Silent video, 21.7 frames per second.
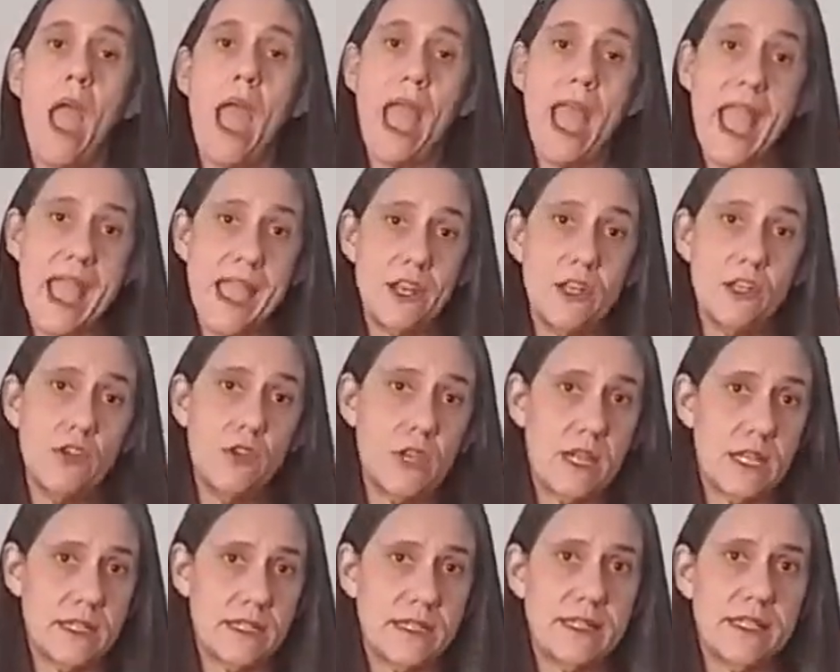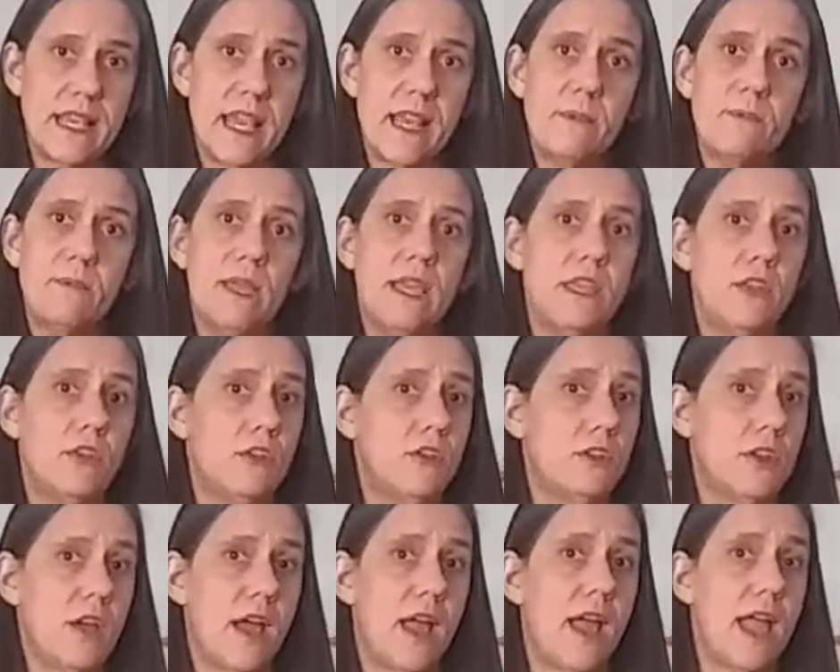and you can send me your
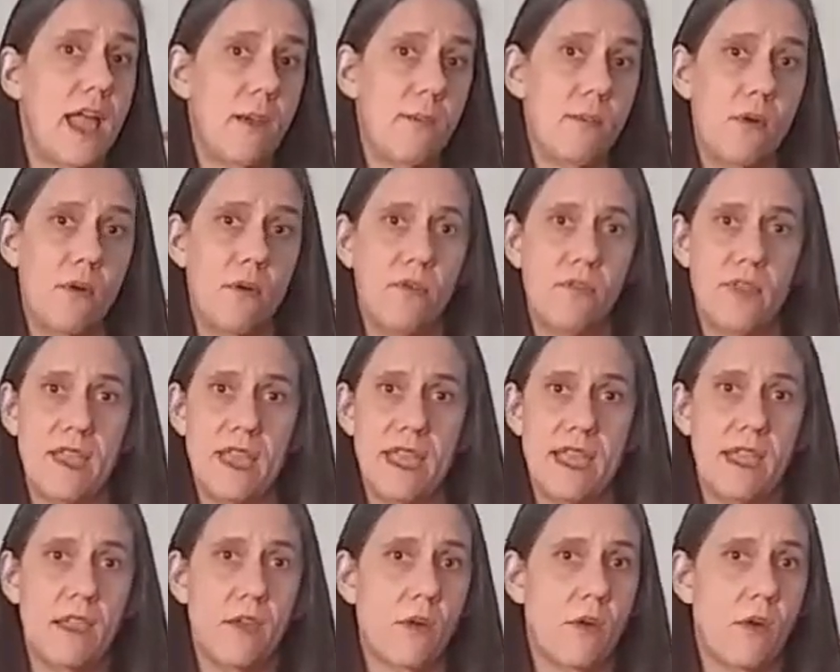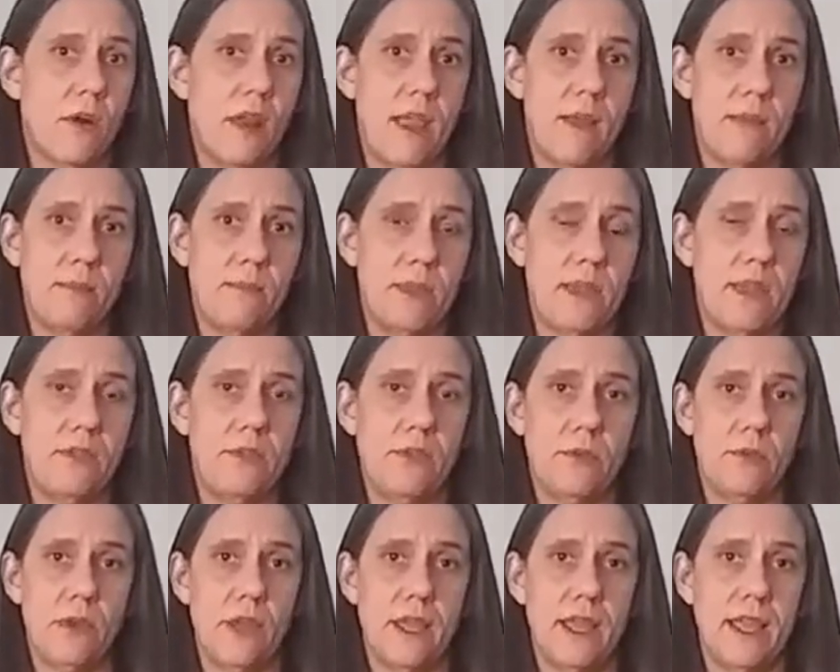.mov or
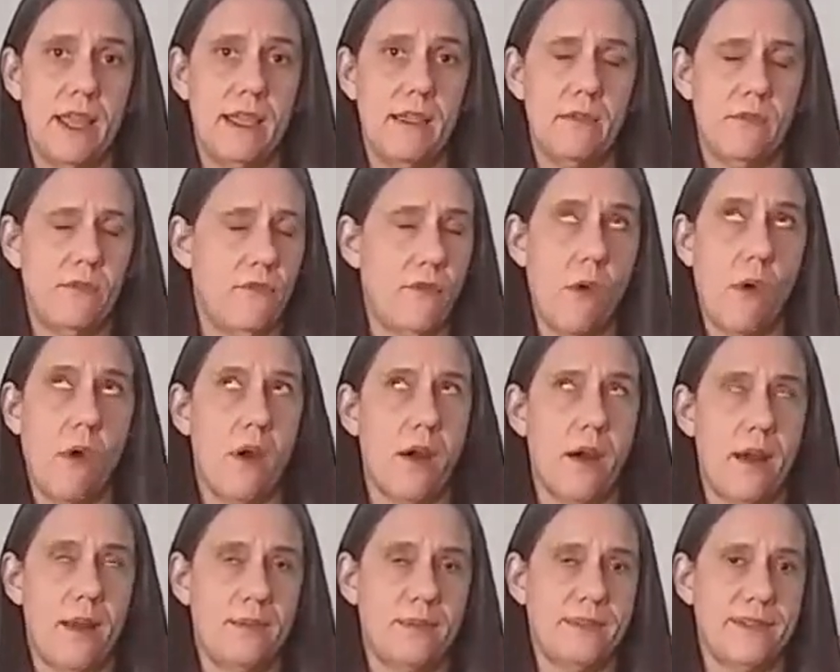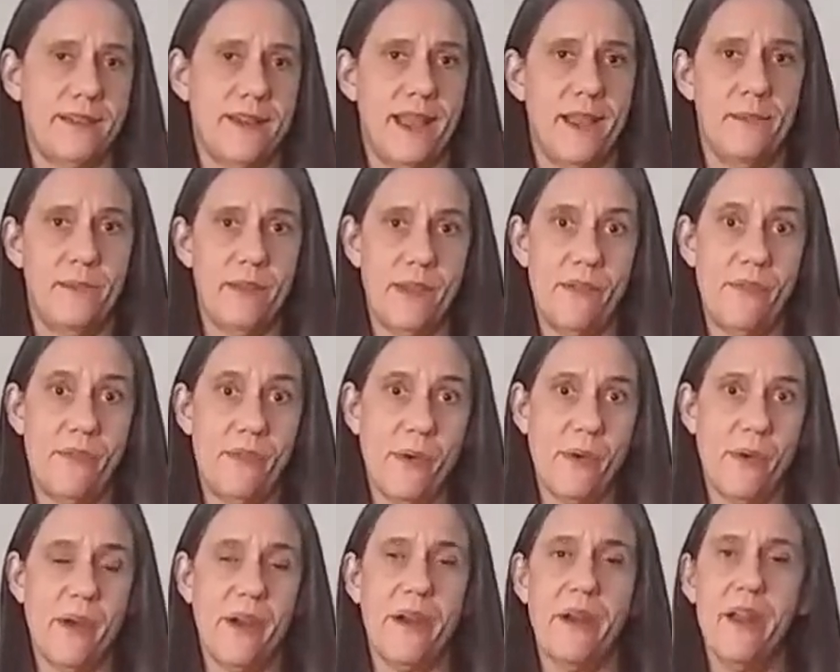
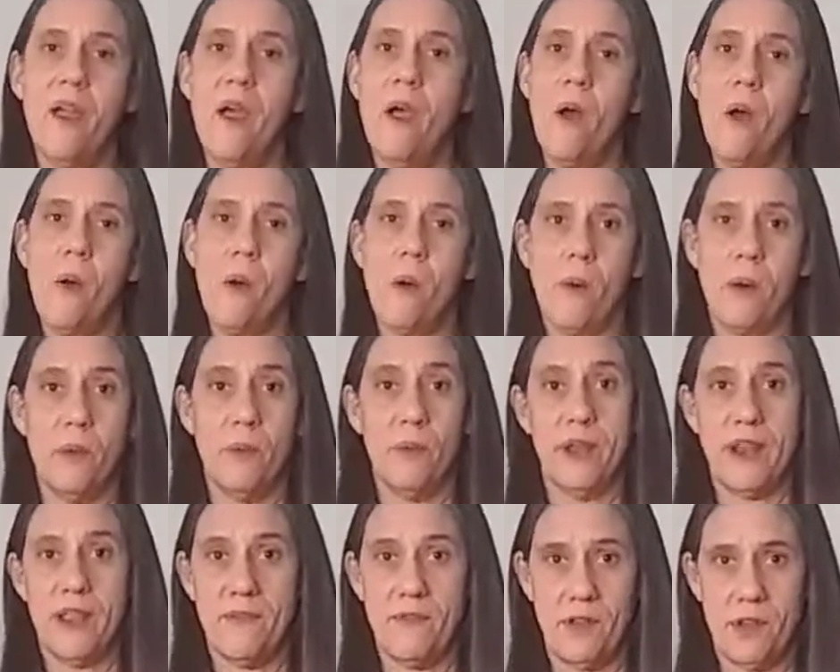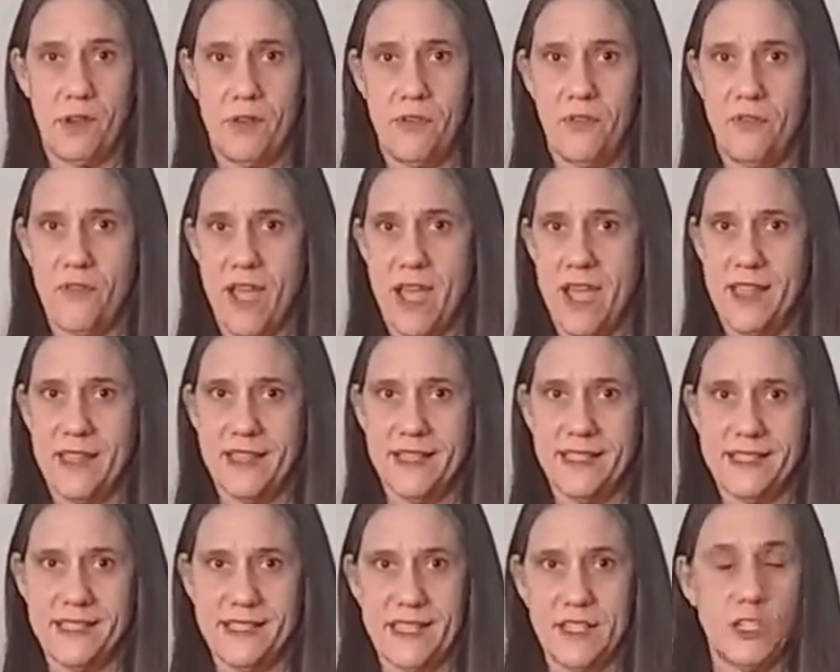MP4 or whatever your file
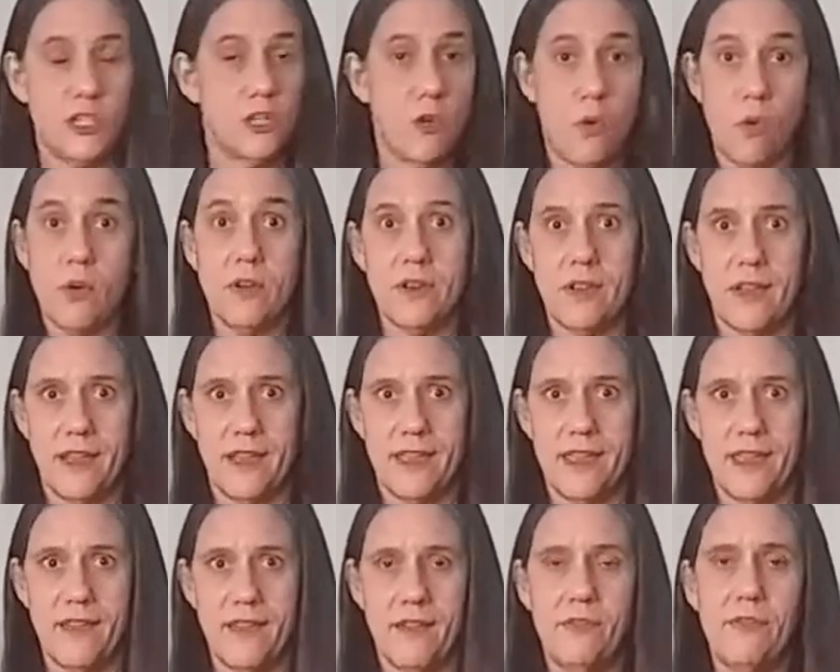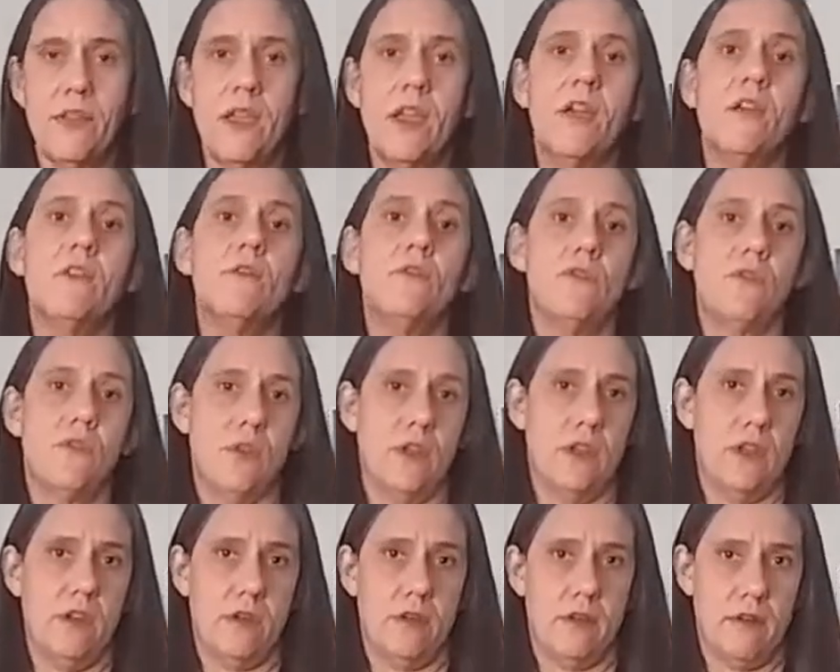extension or .gif for
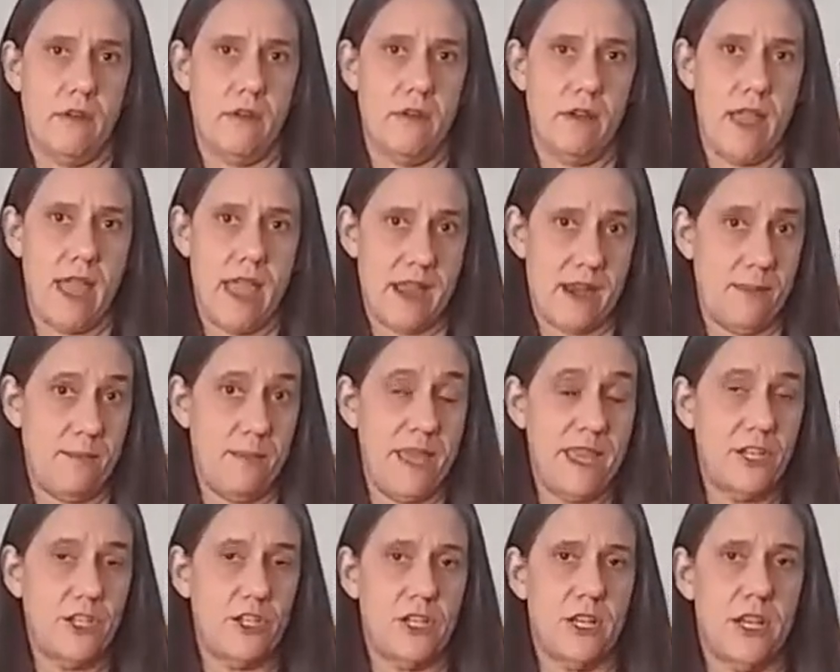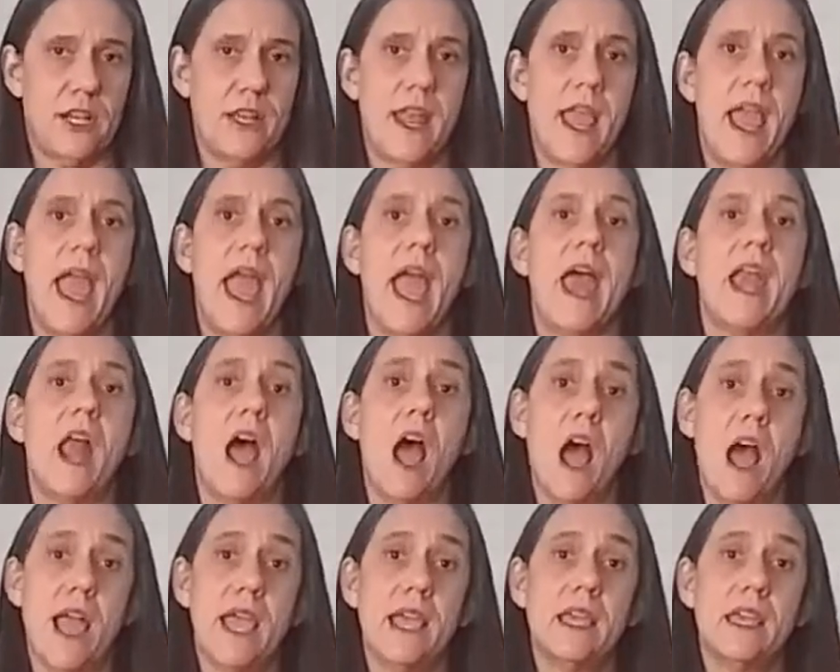your animation, and
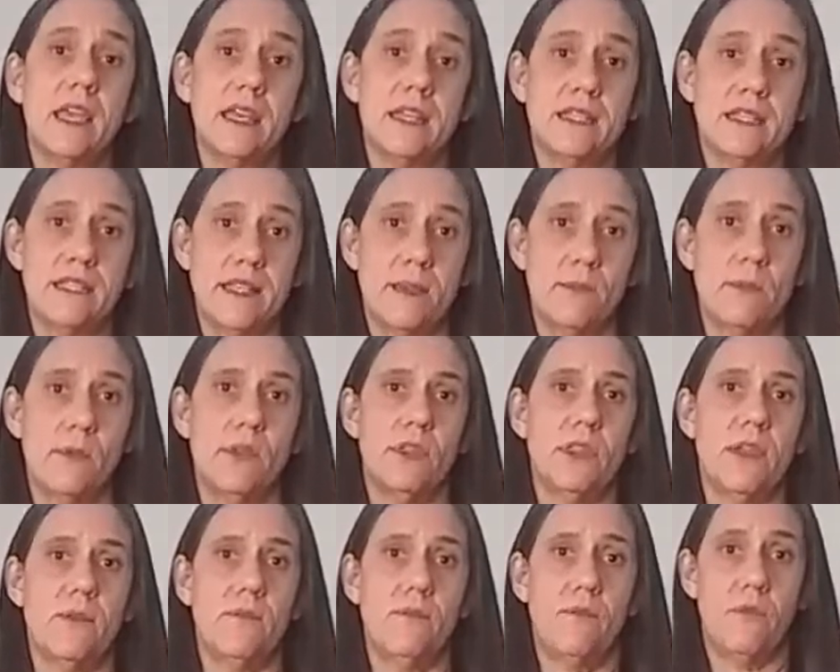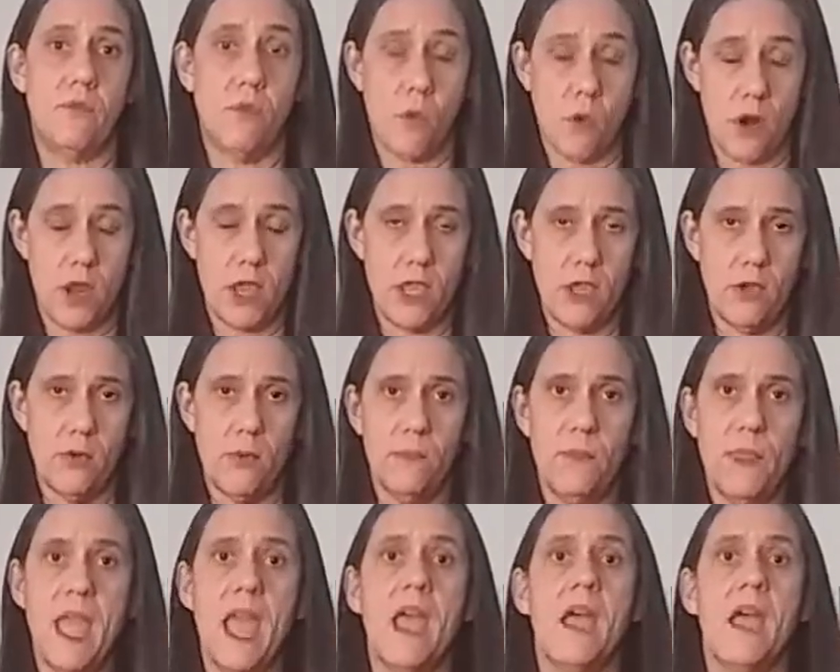I can assemble them for you.